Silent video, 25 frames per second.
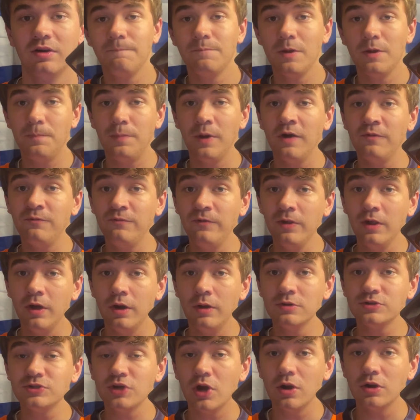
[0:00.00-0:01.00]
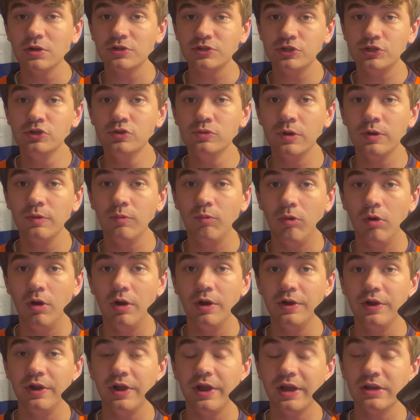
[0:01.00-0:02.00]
The Buffaloes are 2-1,